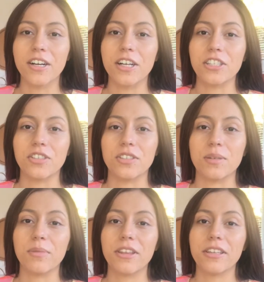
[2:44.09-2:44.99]
Also,
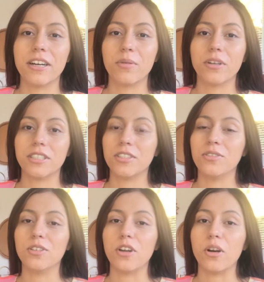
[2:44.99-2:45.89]
something that I want to
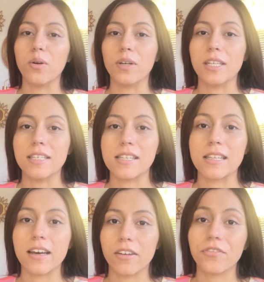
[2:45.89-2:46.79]
note is
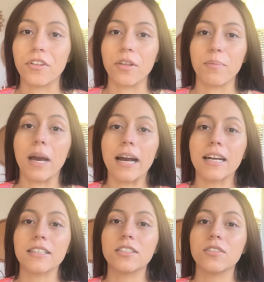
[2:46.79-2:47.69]
that for the
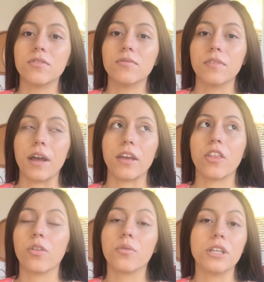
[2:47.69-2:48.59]
past like
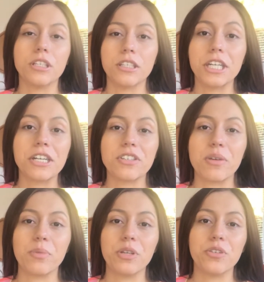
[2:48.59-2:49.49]
3 years,
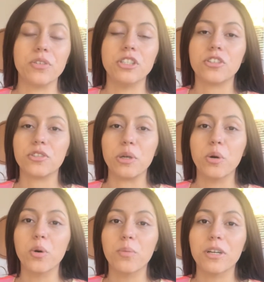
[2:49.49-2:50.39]
I've been doing
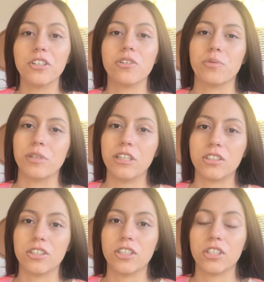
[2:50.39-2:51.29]
so much
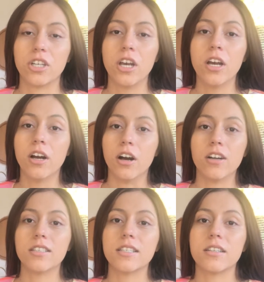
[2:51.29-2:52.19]
research
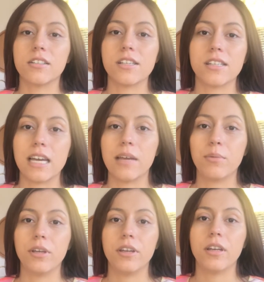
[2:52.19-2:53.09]
on
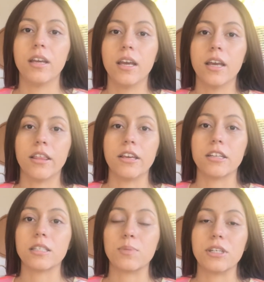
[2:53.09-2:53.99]
psilocybin, the
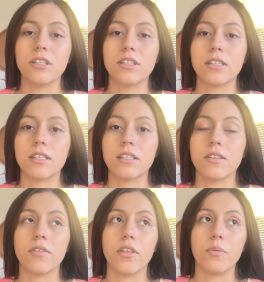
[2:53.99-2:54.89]
experiences
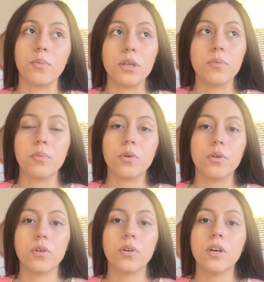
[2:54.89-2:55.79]
of other
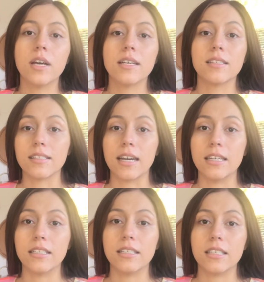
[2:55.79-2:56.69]
people,
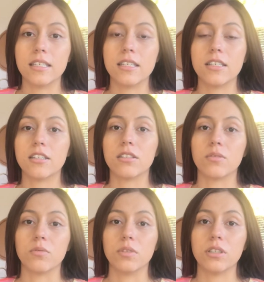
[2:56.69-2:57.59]
scientists,
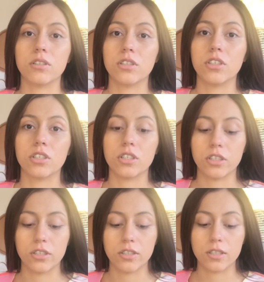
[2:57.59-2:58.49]

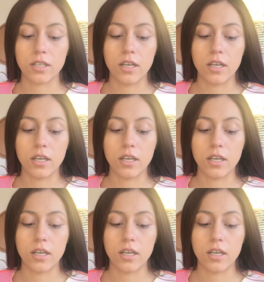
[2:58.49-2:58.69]
researchers,